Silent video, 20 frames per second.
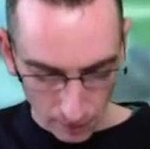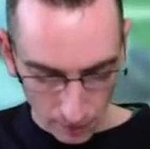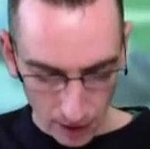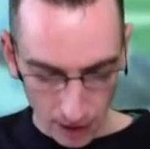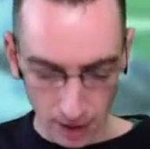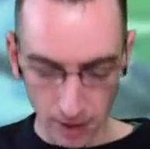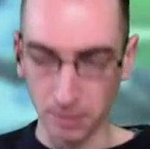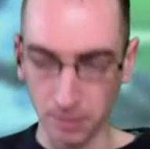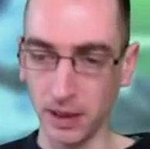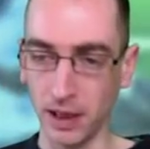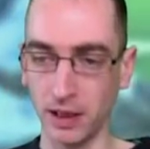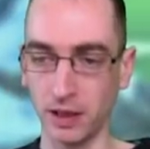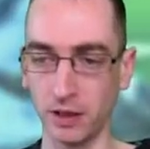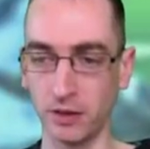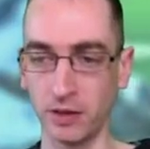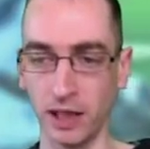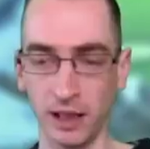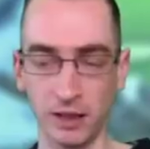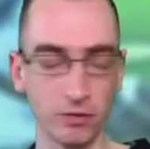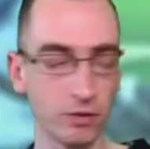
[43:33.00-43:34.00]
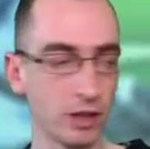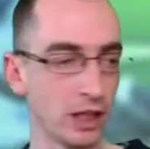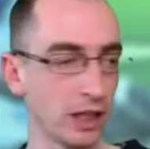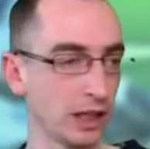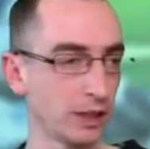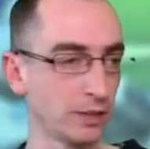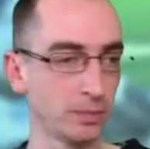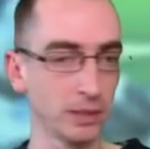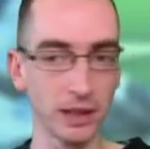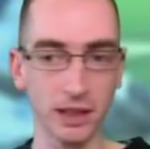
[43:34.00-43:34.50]
Yeah, mine are great, right,
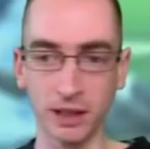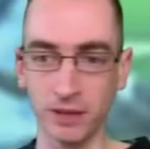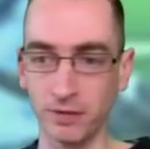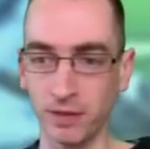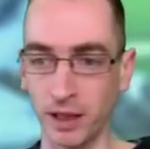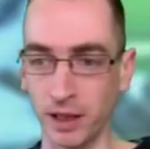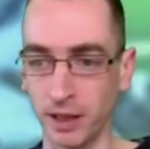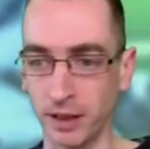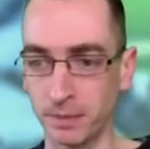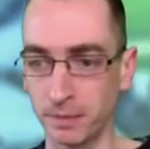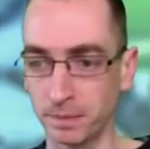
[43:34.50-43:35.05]
but that's fine.